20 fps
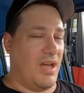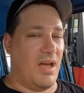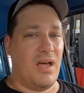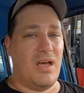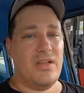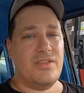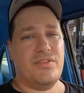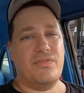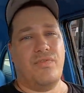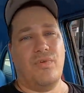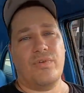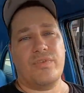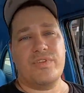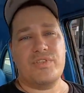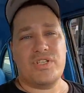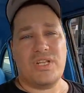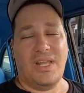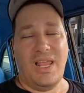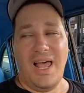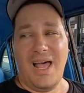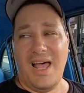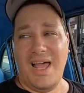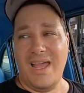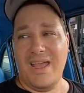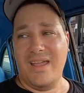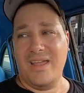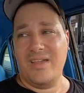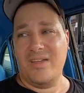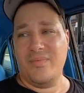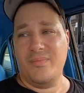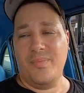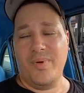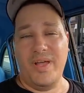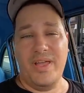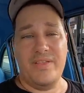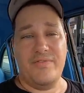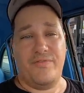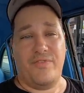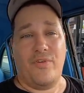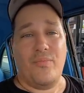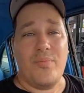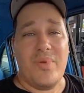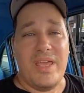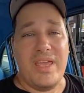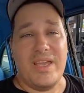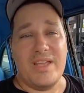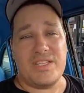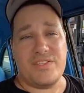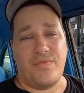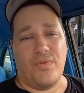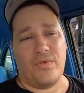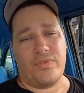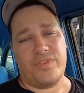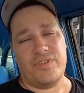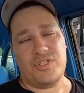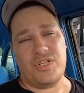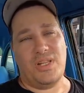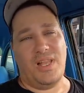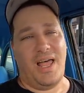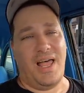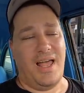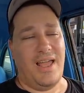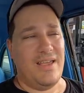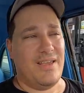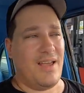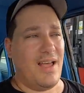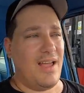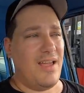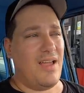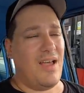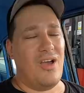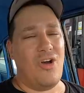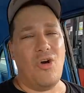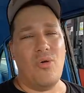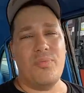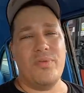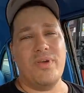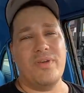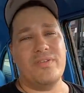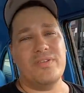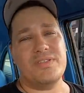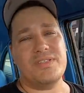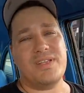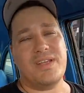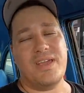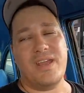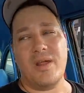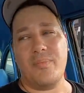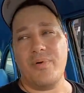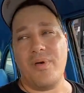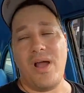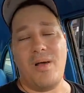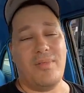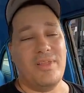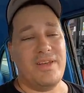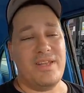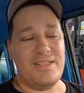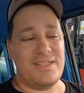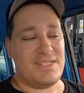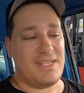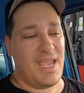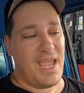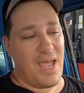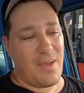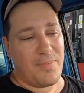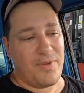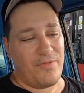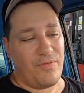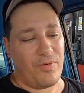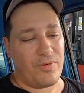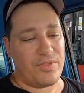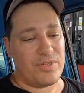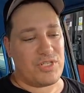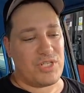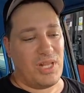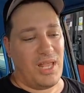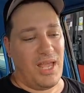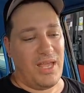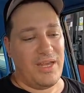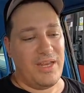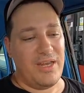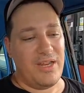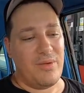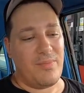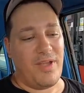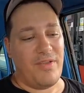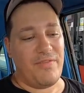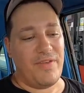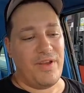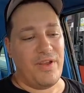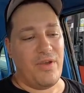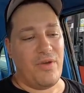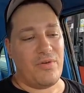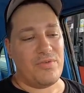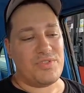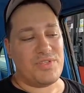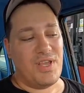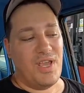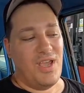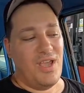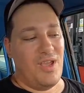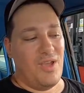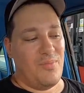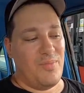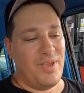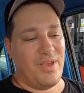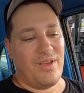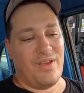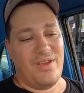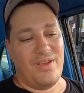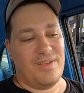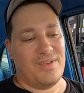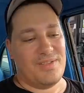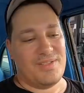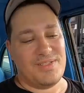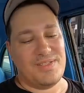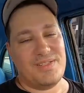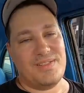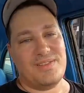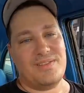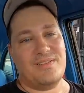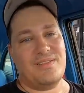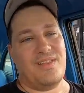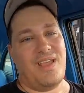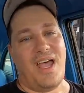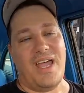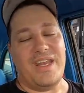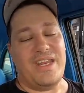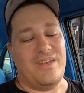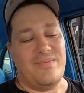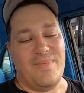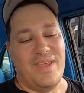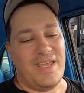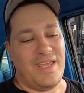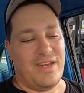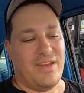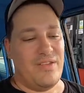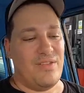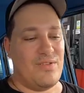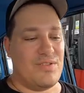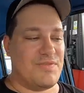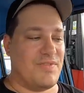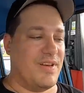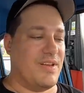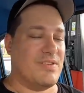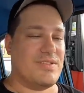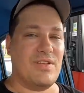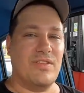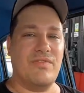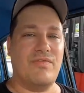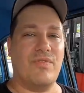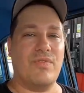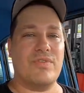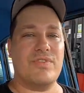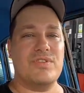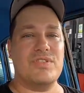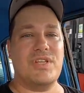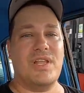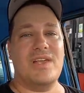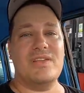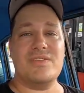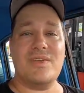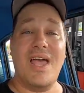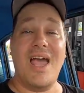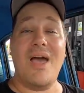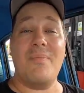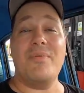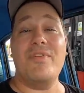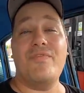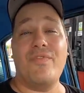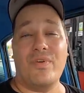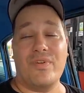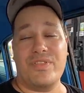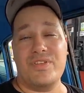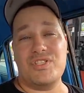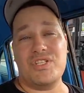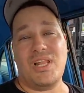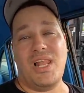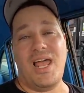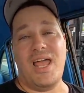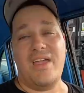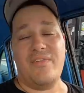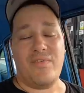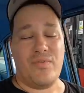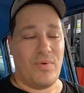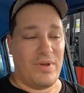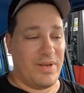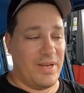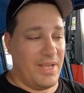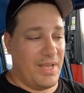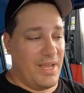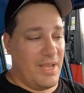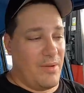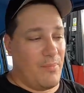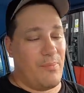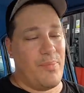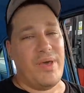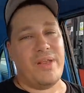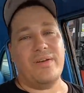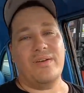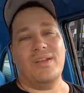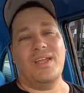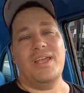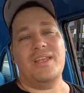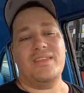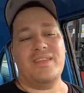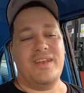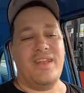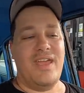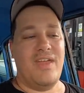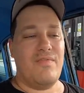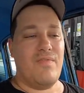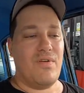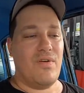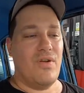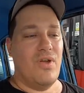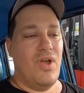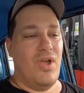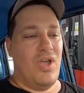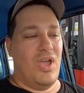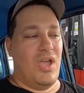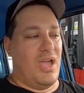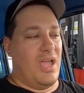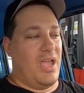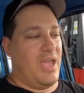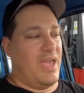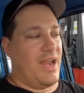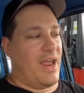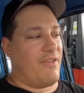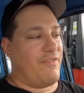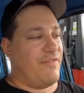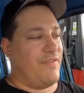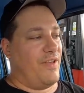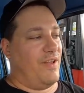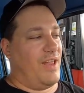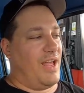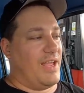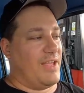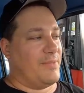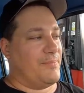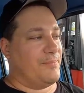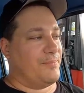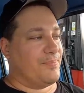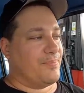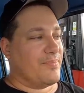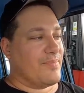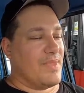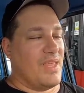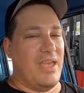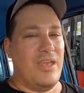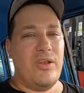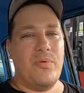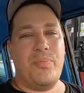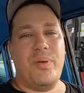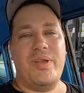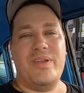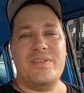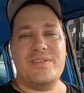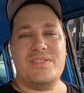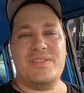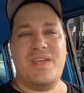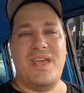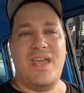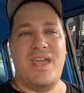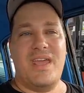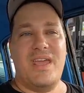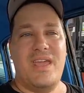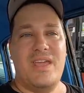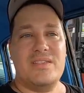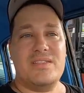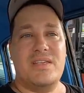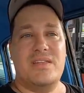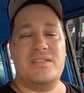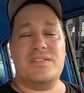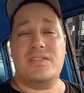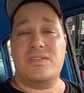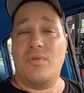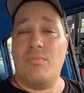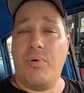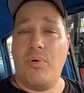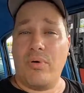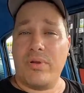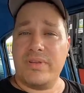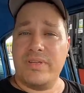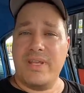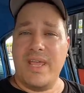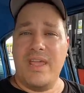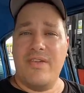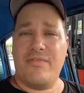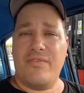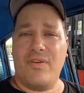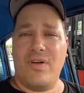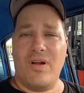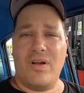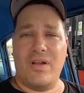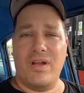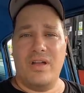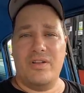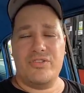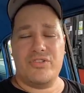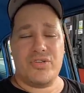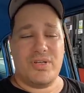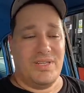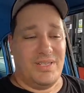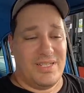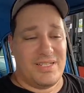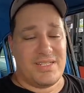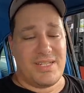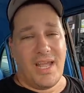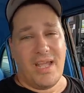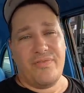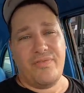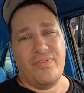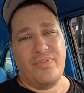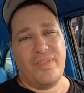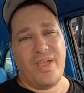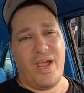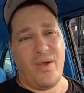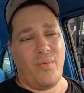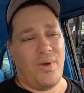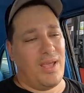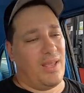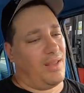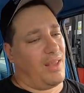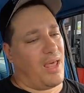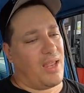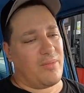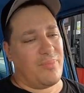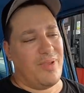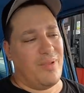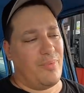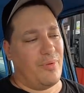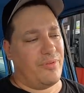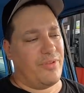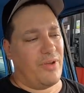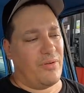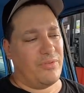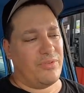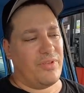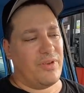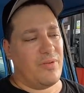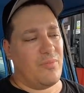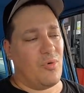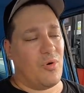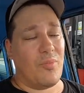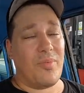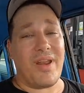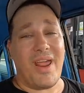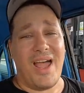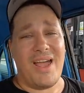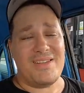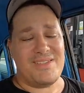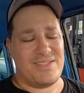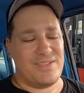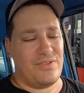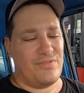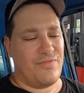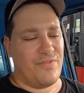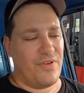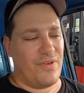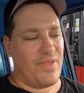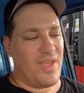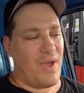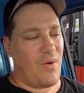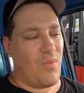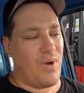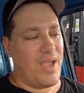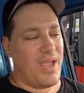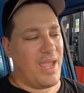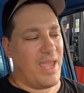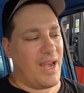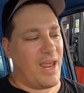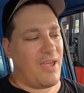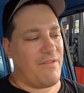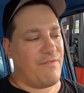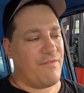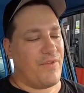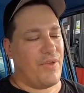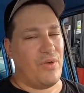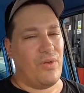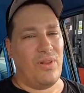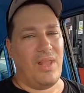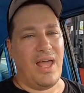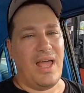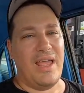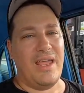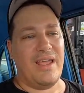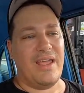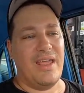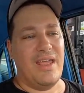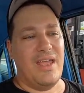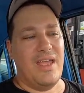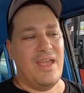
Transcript: uh, to 4th of July, but for me, it's 4th of July. I, I hope you understand. I probably didn't say happy 4th of July in any of my videos because I didn't make any of those videos on the 4th of July. So happy 4th of July, everyone. Better late than never. And I feel like Independence Day is an important day for our country. At least I feel that way. A lot of people don't anymore, but I still feel that way. And I feel like